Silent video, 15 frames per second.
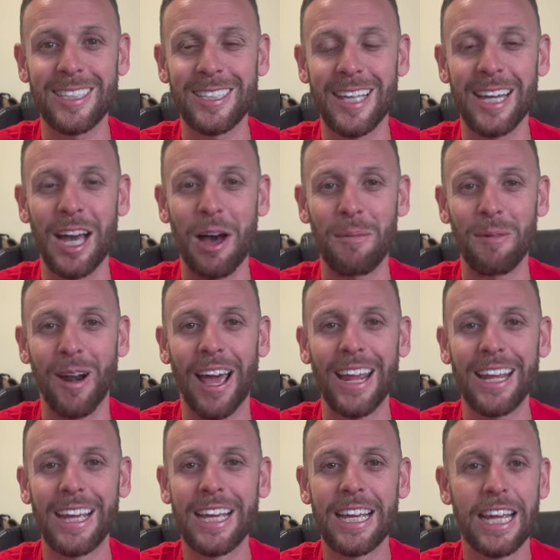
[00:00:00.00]
thing up,
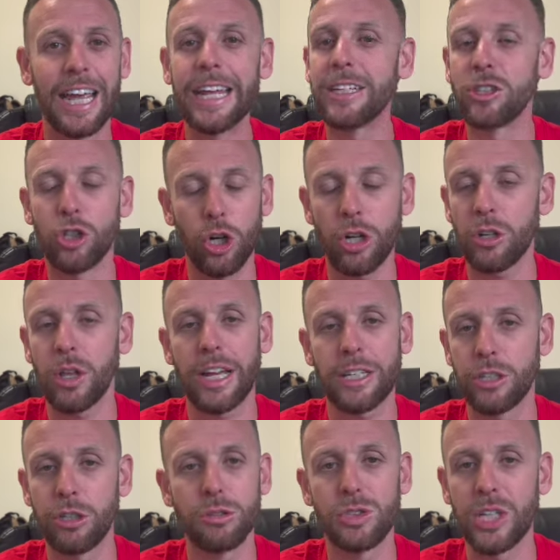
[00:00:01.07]
right? It took like
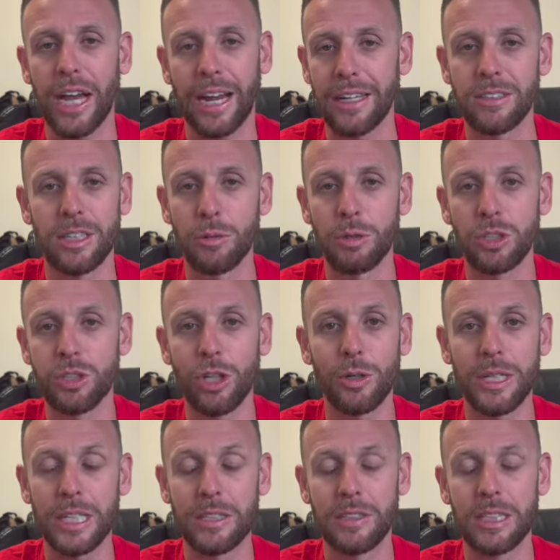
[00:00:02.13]
2 seconds. It was so
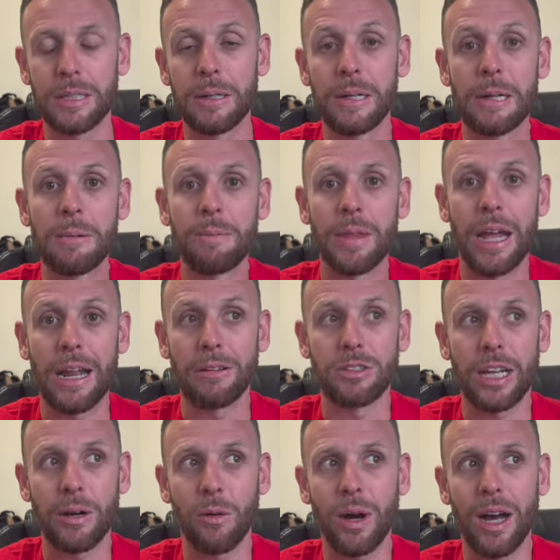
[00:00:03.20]
easy. And I was
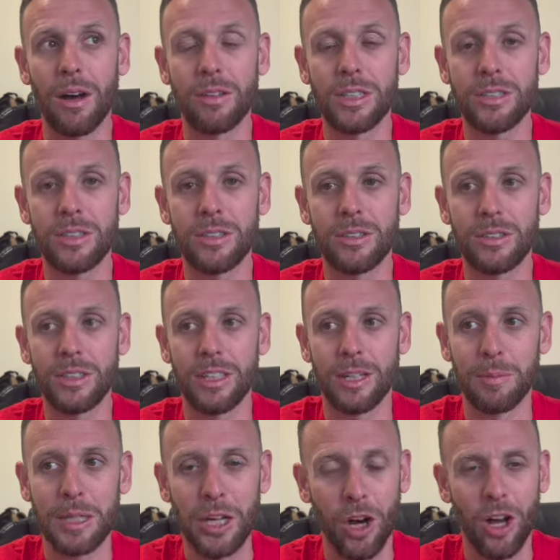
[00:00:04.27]
like, wow, this is going
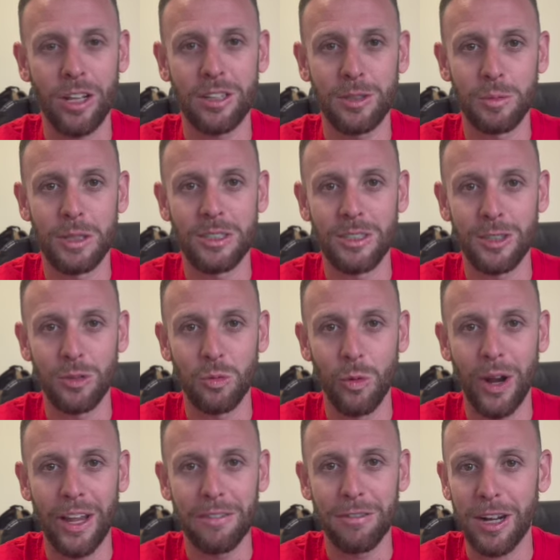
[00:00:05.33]
to be this business is
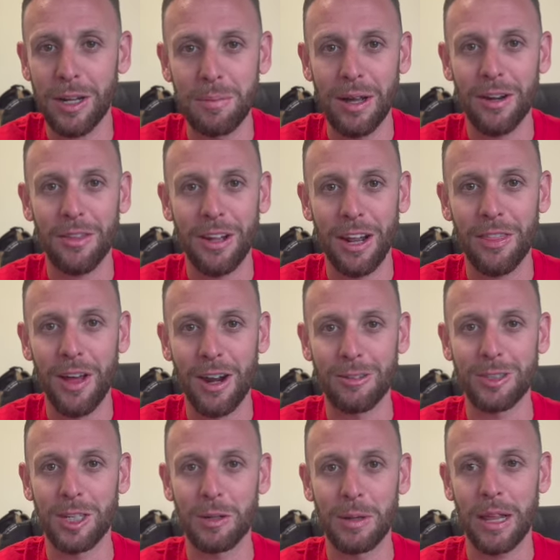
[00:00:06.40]
way fucking better than I thought it was
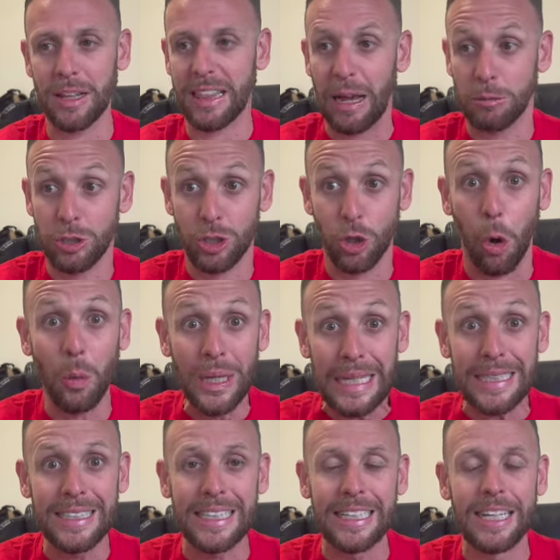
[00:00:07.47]
going to be. Like, that was so
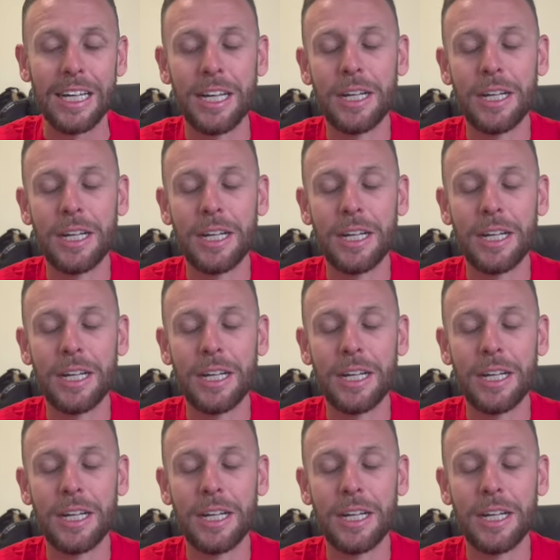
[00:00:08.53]
easy.